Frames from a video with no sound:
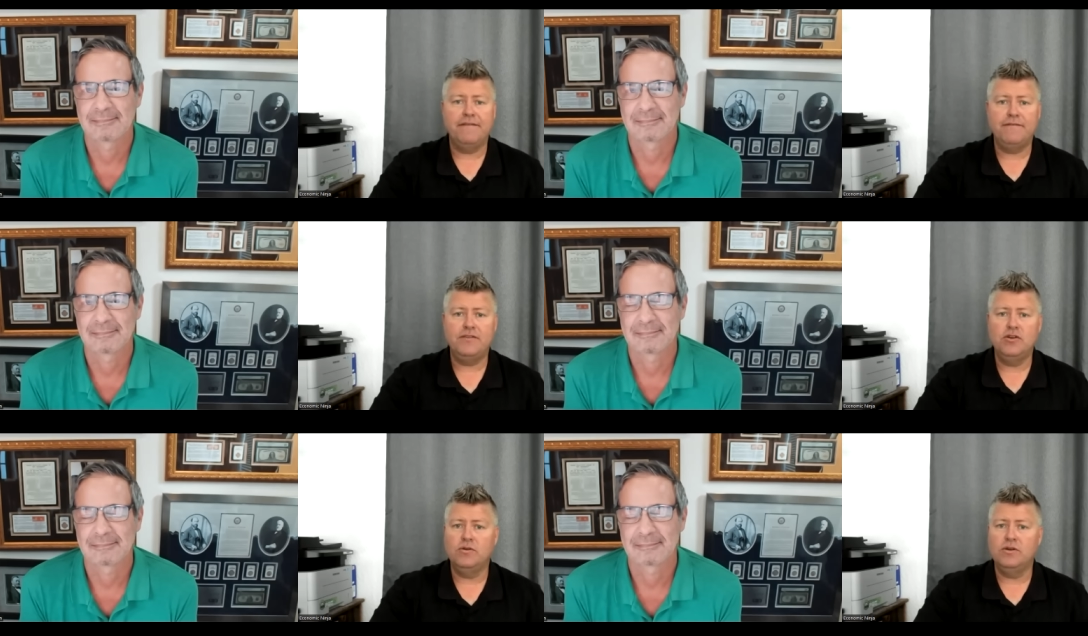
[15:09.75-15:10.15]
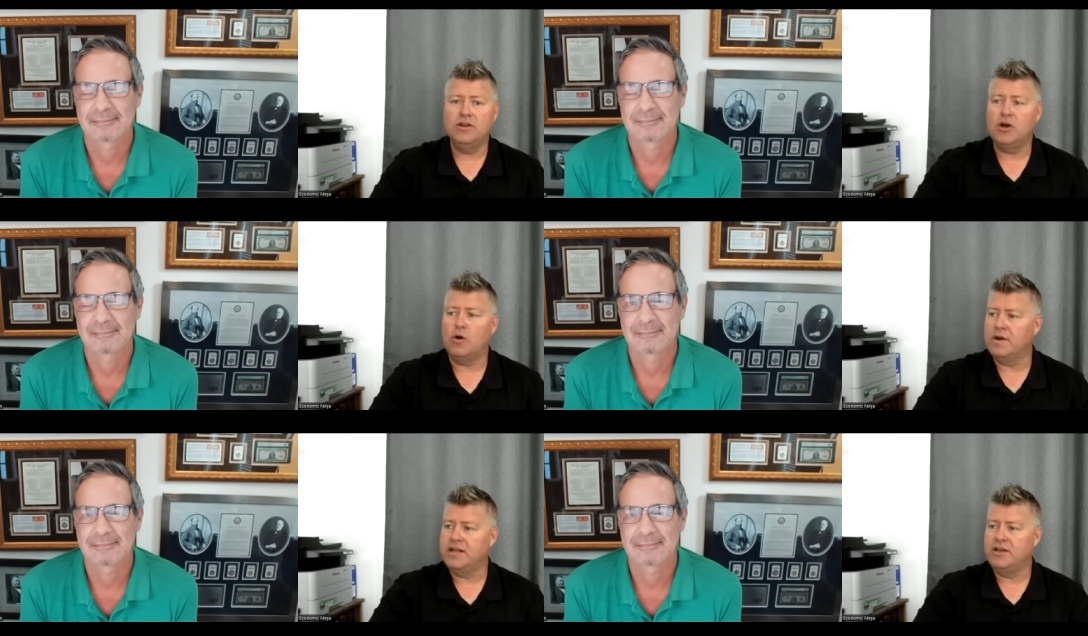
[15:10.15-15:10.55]
Speaker 1: And if
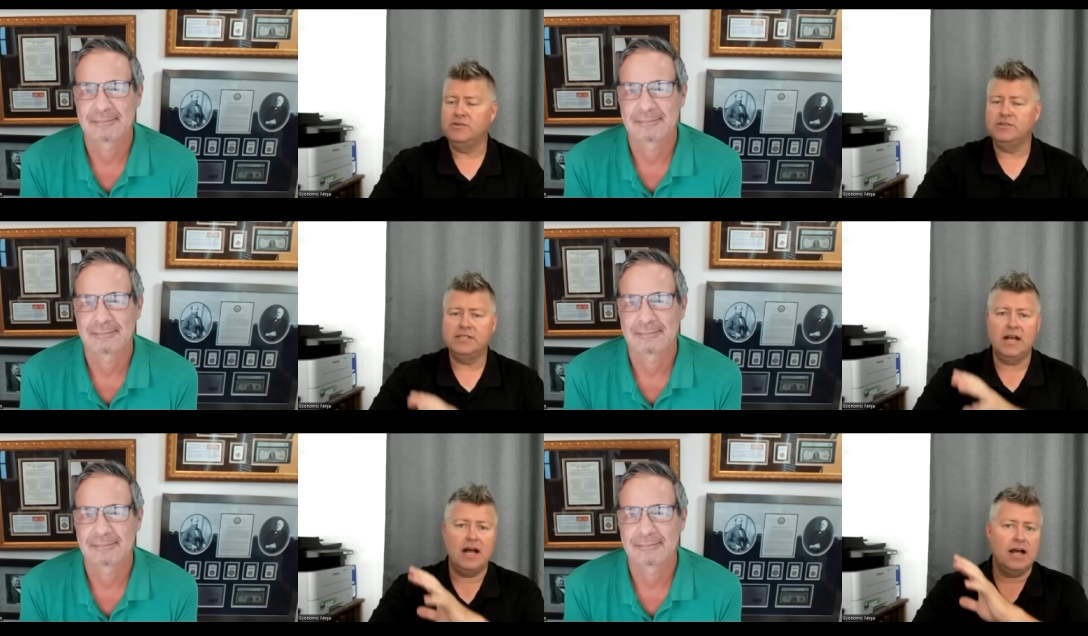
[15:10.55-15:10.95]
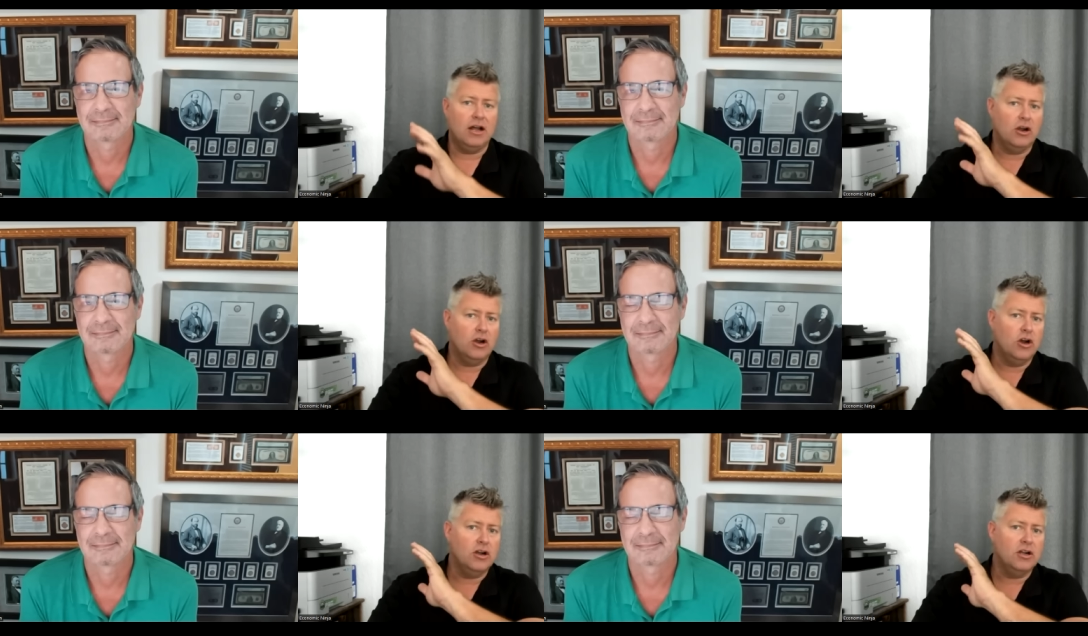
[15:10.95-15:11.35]
you don't want to use
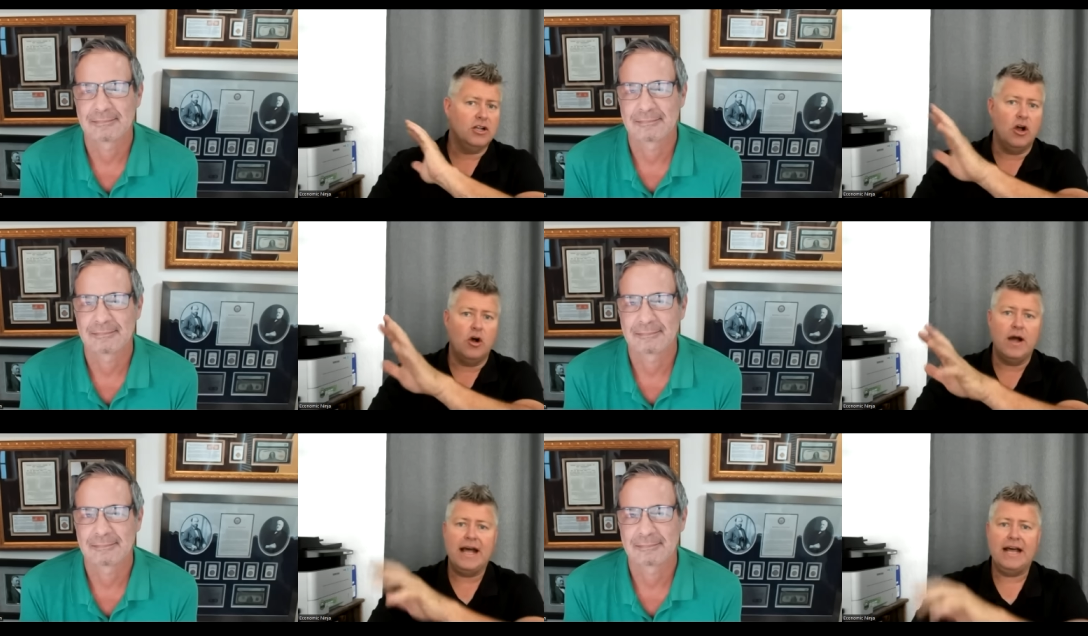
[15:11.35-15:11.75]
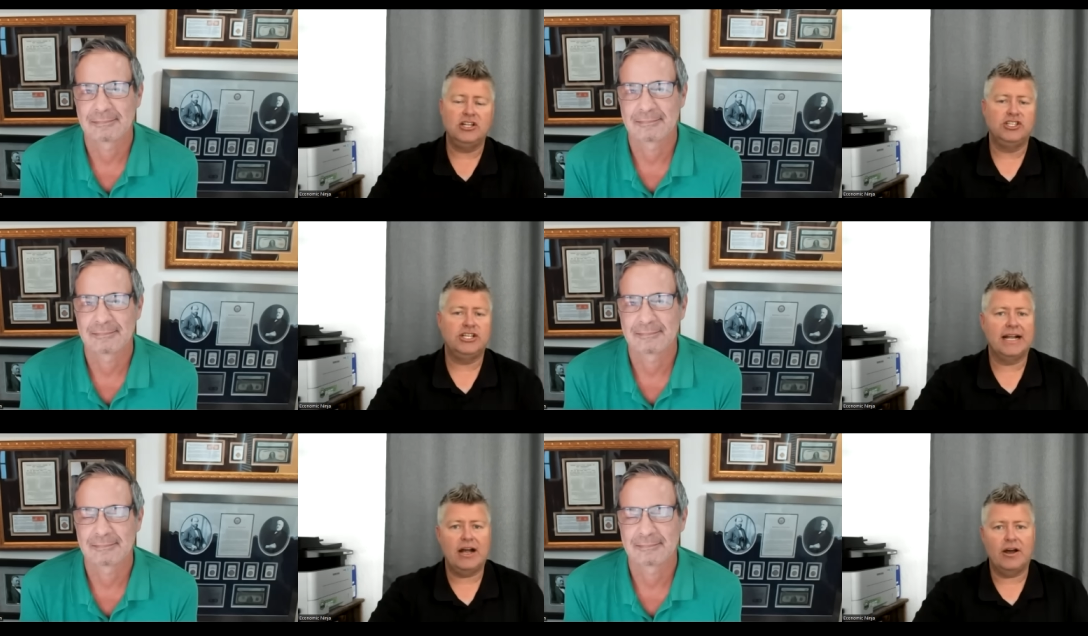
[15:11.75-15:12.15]
her,
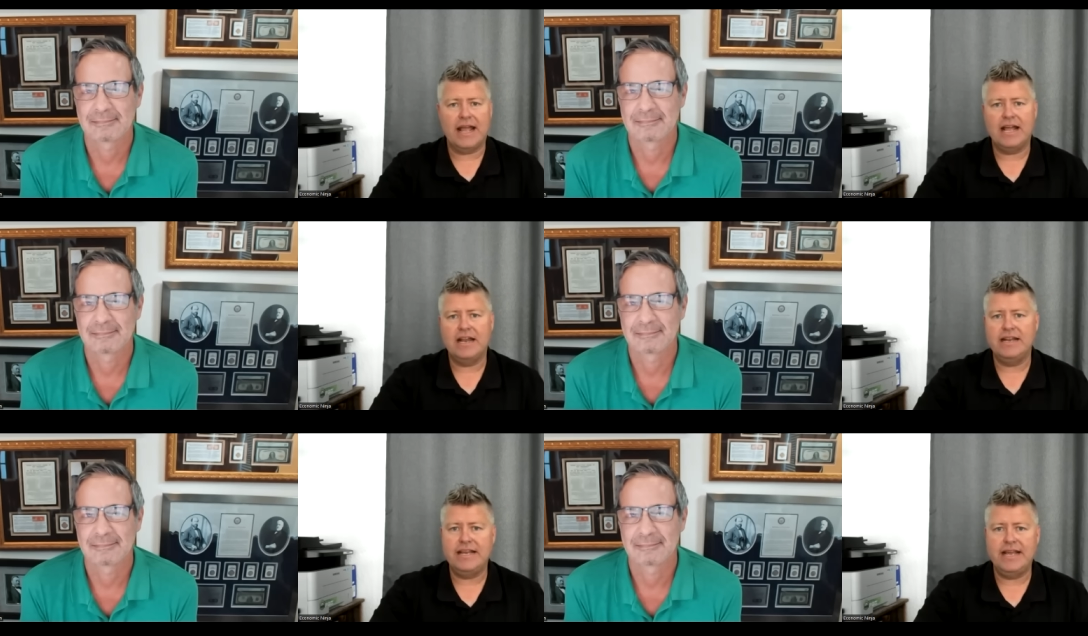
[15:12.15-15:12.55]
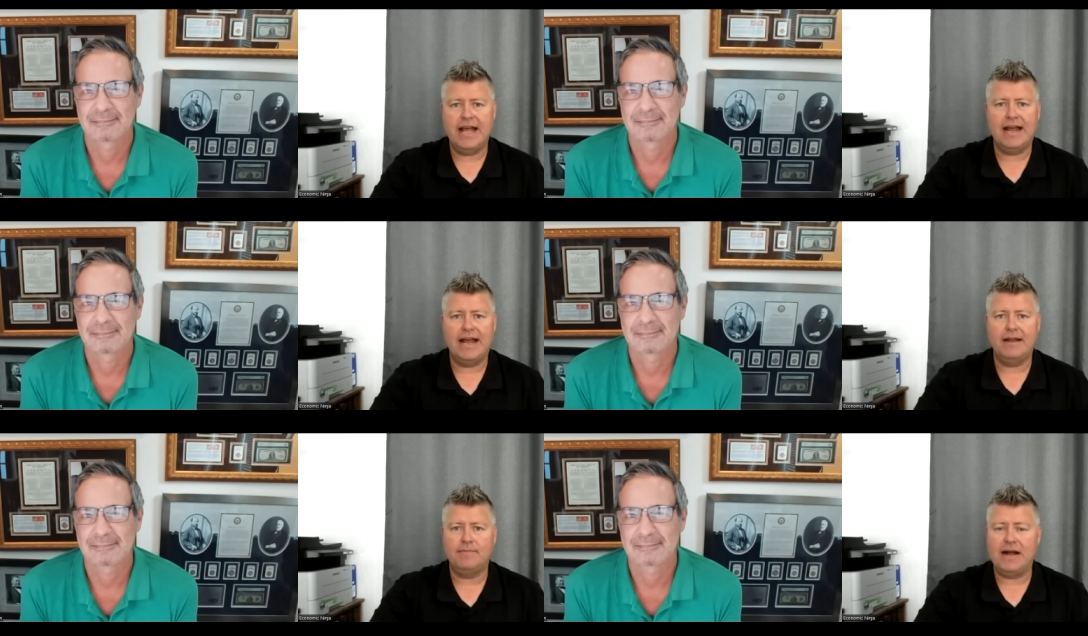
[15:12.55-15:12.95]
go ahead and check out
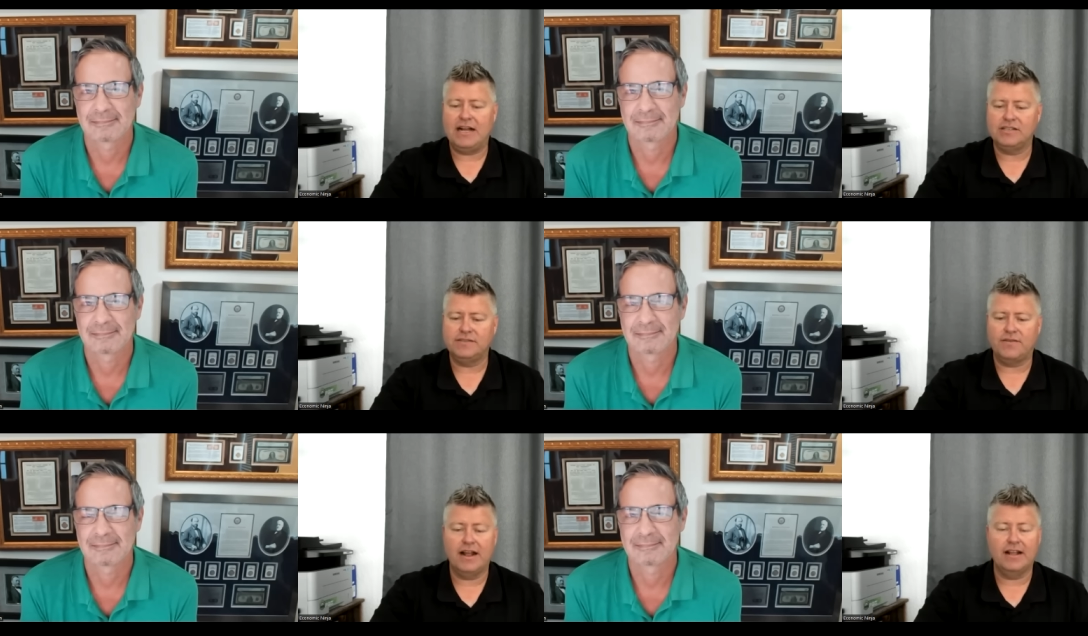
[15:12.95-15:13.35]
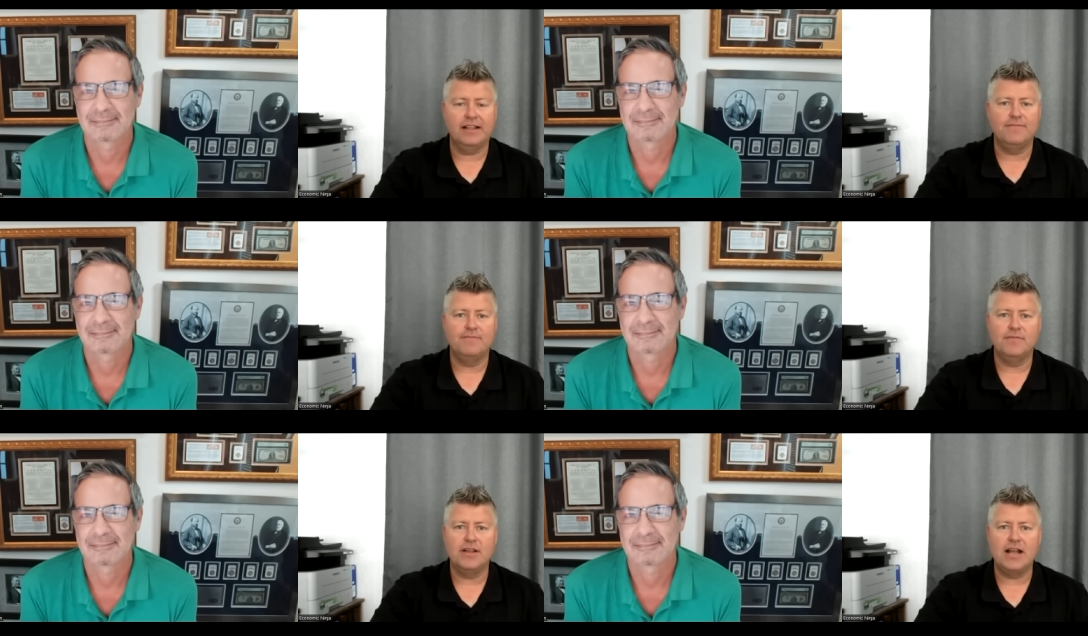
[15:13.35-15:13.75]
Andy at Miles
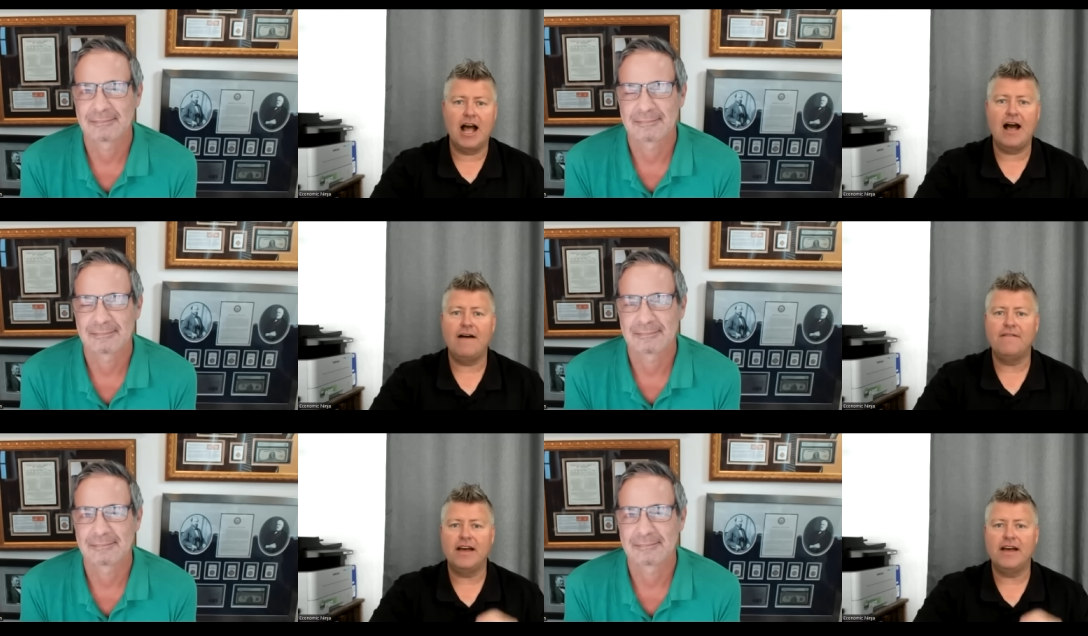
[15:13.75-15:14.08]
Franklin.